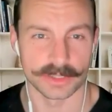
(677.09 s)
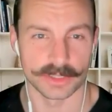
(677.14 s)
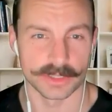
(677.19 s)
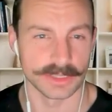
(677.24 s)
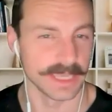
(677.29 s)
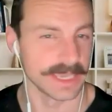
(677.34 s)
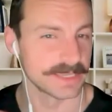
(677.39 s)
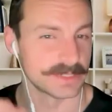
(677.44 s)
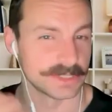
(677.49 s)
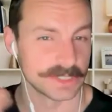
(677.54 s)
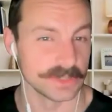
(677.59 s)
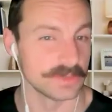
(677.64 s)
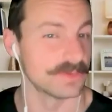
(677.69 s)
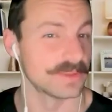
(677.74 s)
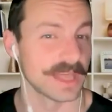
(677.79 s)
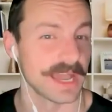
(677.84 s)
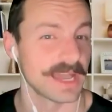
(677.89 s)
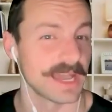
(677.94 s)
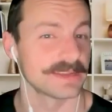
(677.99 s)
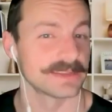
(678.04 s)
could they
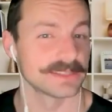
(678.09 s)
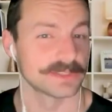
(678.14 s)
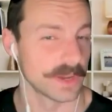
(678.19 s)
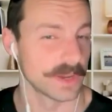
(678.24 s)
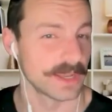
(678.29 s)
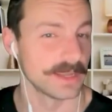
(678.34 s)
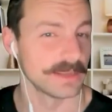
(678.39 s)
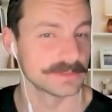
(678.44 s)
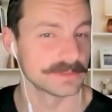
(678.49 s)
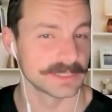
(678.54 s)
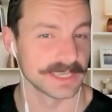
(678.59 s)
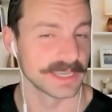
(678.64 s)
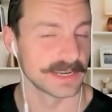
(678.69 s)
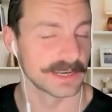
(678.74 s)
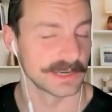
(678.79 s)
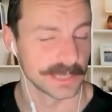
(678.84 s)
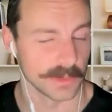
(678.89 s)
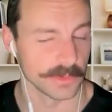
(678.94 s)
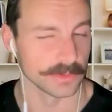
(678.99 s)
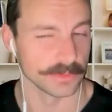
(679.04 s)
do that as well to get
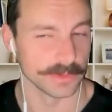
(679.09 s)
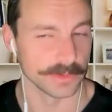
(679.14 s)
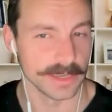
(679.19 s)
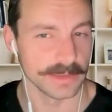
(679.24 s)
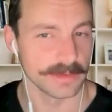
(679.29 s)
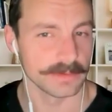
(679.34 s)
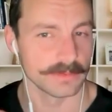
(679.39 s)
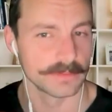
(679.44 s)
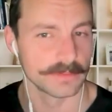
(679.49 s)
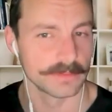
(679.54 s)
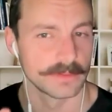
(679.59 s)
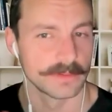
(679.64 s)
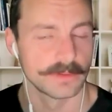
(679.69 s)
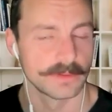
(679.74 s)
a lower rate?